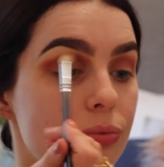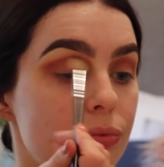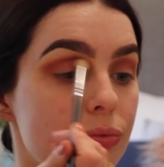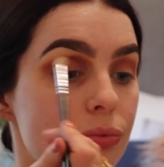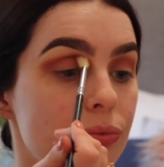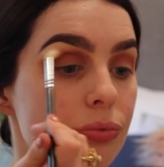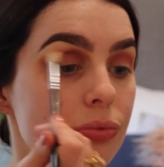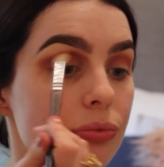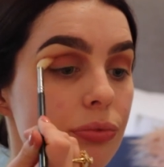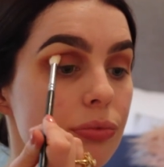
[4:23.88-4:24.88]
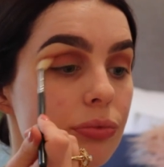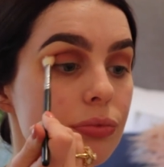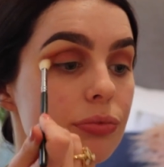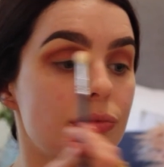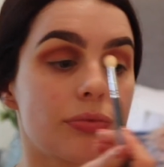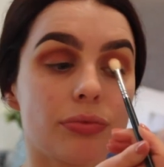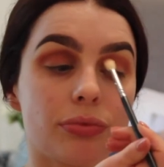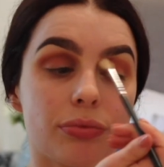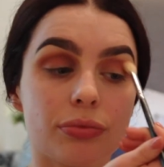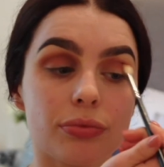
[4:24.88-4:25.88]

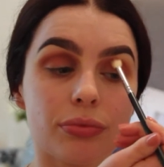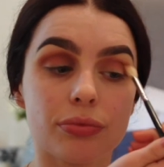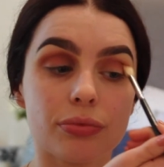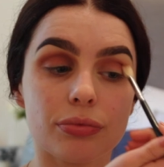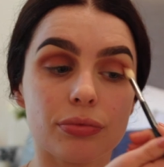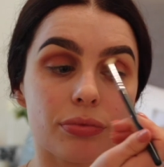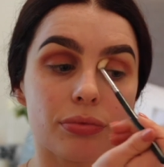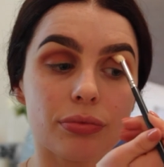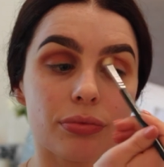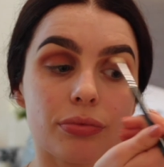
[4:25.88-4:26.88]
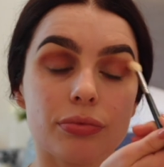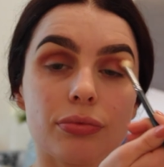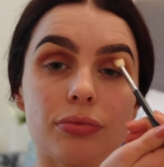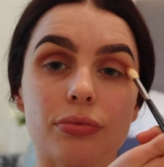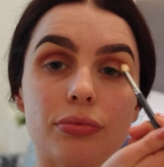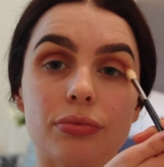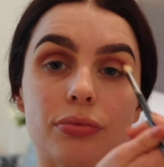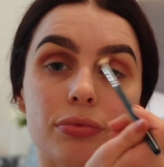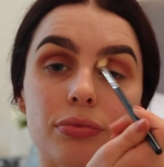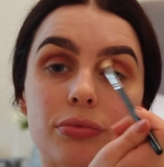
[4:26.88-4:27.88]

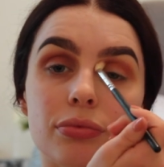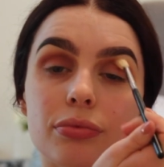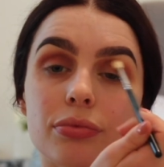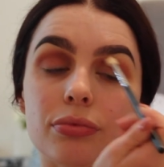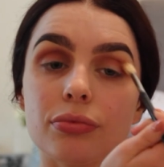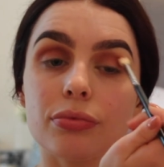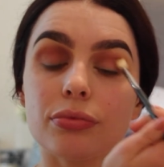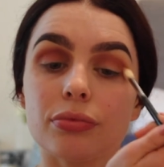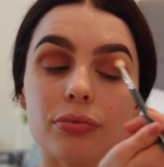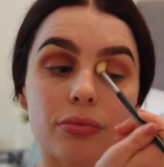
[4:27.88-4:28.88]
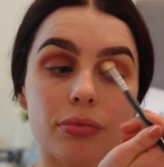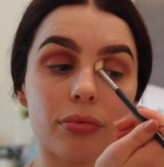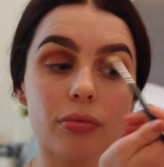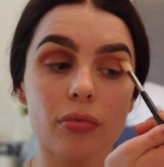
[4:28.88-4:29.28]
Nothing is said.